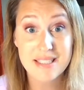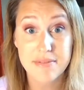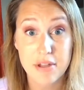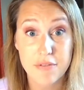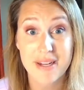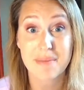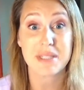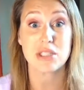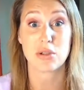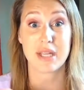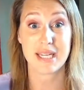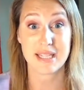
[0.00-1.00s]
of their families.
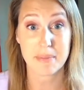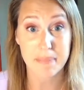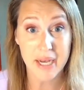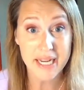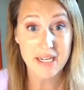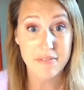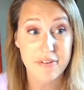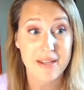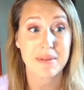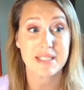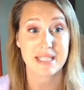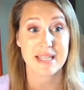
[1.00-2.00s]
So they need the buy-in of families.